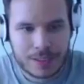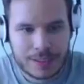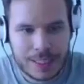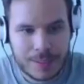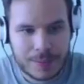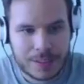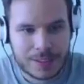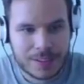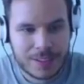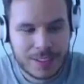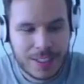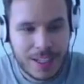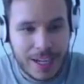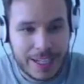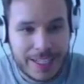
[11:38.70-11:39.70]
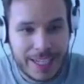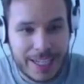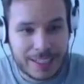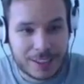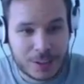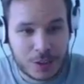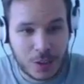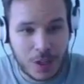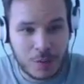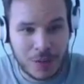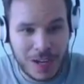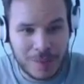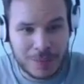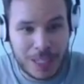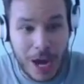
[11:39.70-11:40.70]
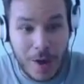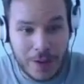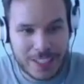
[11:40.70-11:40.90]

damn it. I can't control where I'm going!